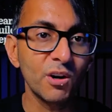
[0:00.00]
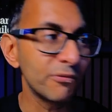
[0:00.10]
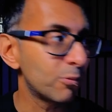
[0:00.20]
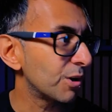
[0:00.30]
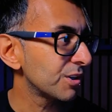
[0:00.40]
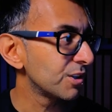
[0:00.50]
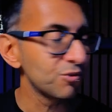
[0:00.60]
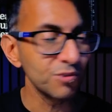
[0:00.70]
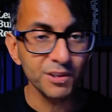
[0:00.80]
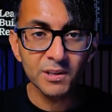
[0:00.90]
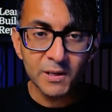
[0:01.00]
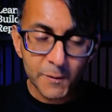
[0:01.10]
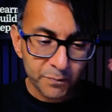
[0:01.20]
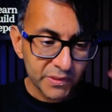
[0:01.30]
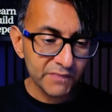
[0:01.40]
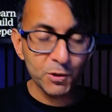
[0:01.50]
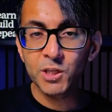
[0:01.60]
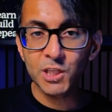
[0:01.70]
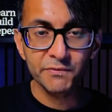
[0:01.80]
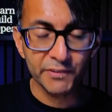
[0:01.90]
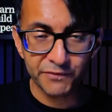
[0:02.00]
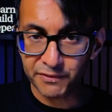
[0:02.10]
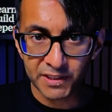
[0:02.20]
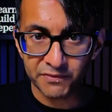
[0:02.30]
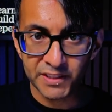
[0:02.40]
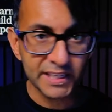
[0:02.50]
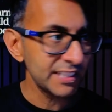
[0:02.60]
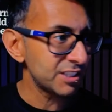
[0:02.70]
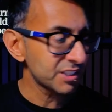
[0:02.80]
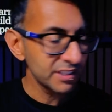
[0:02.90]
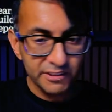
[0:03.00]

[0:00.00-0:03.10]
of 100. If you want to go for 50 VH,